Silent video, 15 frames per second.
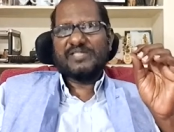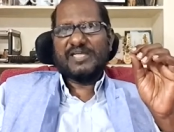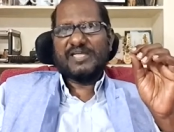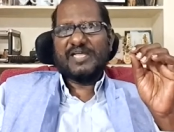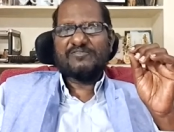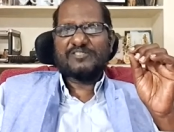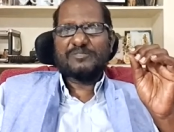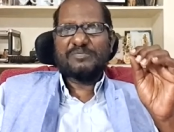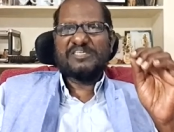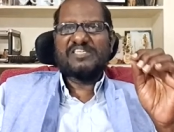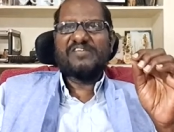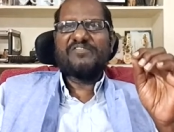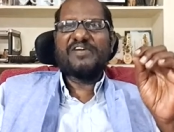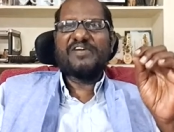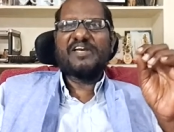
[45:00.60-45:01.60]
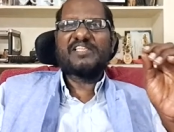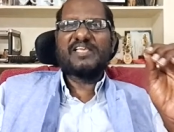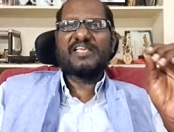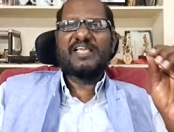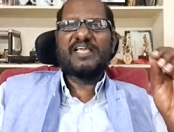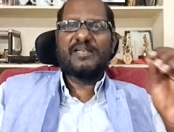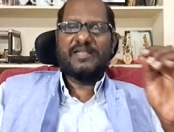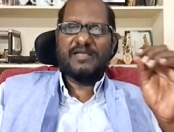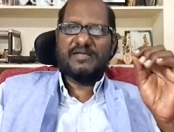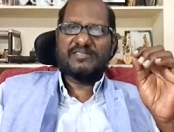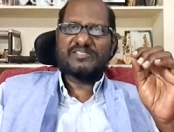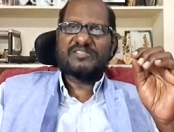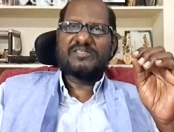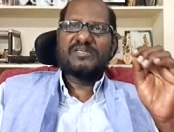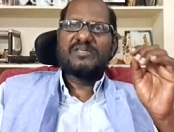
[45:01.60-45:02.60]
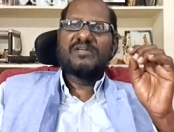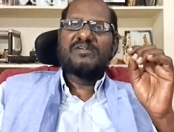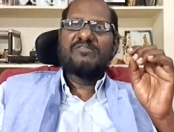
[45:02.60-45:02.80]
they have specified the areas